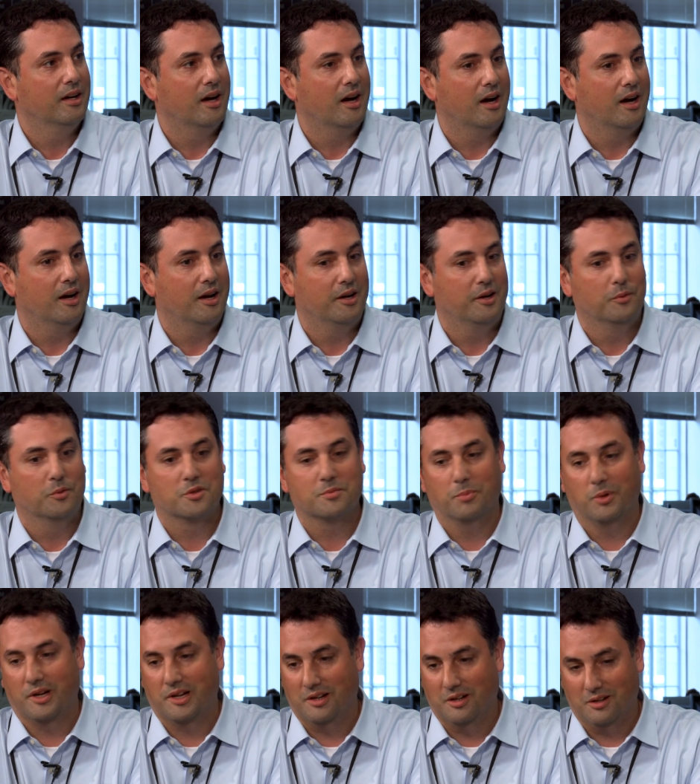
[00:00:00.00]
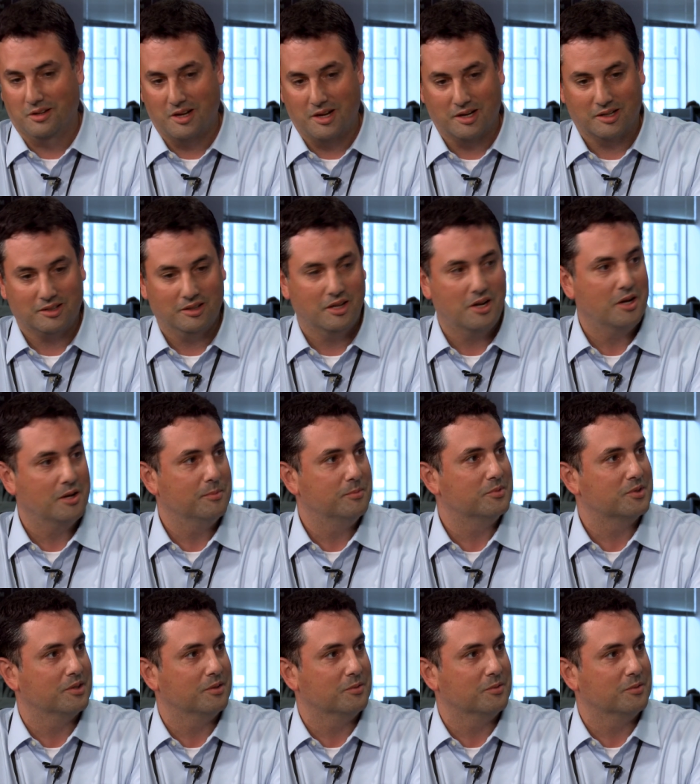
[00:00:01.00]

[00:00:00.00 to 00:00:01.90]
Uh, it was played in a lot of clubs.